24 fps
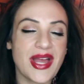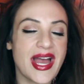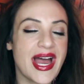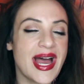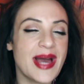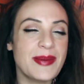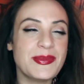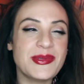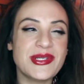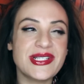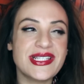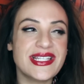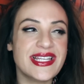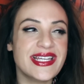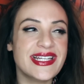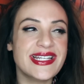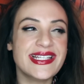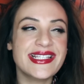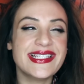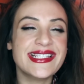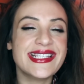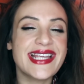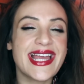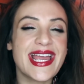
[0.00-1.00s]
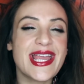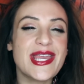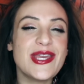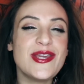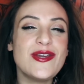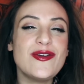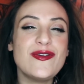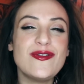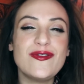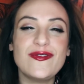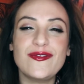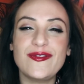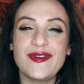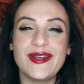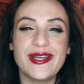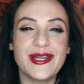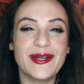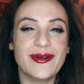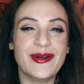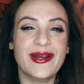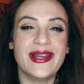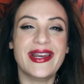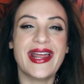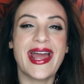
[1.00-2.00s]
I'm just gonna say you
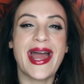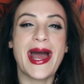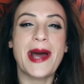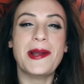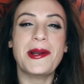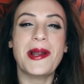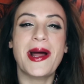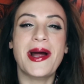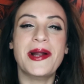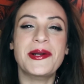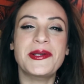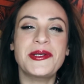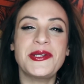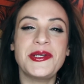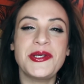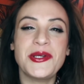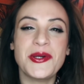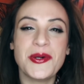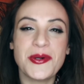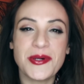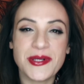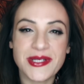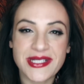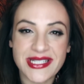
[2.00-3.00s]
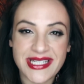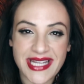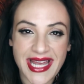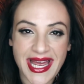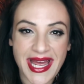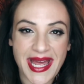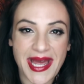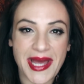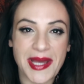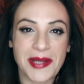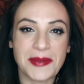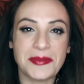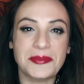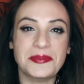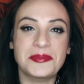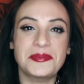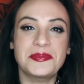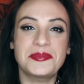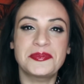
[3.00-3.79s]
figure it out on your time.